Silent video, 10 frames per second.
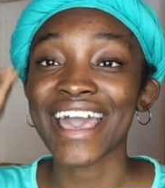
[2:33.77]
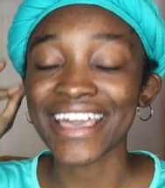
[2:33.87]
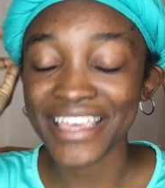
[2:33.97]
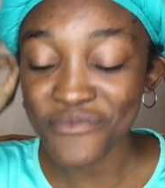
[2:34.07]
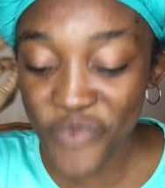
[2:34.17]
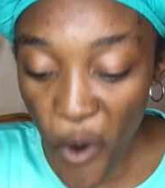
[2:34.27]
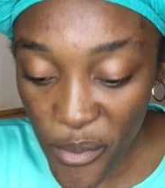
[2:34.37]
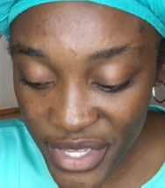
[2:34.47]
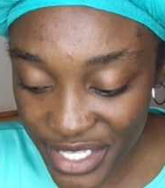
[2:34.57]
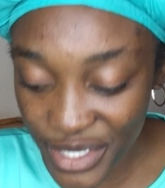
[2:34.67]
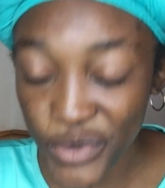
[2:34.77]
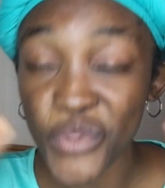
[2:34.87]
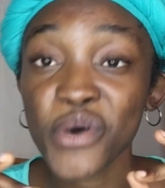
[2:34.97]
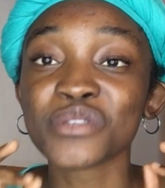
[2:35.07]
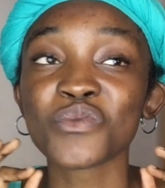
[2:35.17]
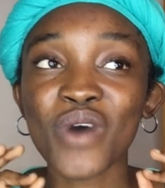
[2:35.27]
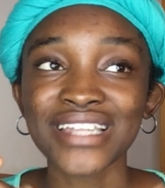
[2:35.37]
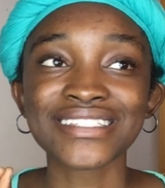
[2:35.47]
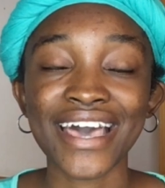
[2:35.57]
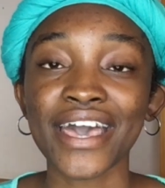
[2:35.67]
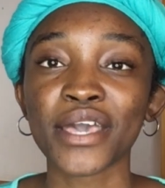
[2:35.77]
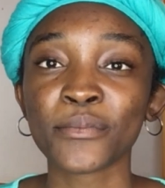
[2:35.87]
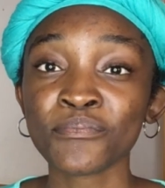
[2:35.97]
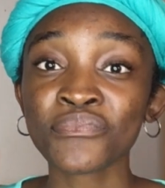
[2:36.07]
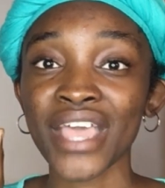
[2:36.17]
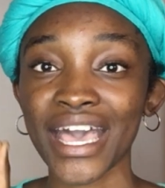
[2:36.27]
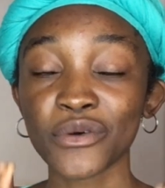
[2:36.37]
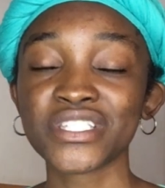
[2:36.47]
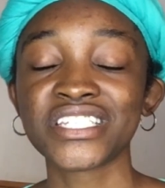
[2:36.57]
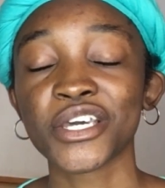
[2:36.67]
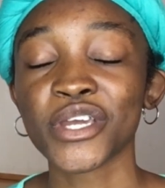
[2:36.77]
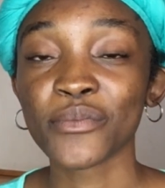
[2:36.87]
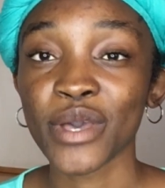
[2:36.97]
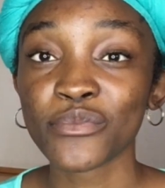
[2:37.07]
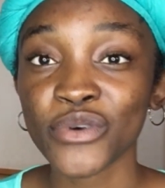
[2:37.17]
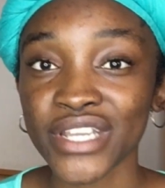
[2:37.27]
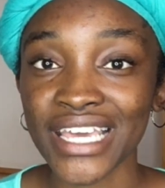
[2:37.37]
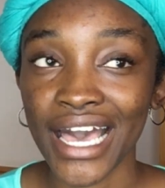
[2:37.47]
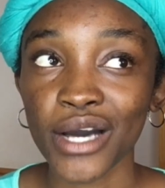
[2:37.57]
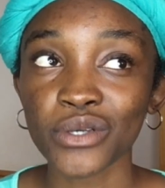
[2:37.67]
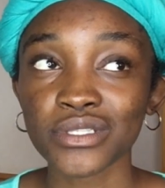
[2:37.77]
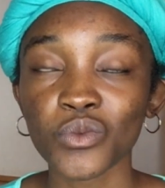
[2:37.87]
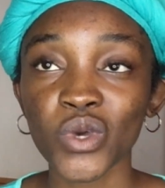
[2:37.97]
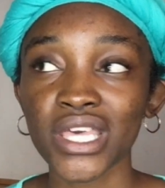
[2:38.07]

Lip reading: I can promise you, there was one time I was sharing my boarding house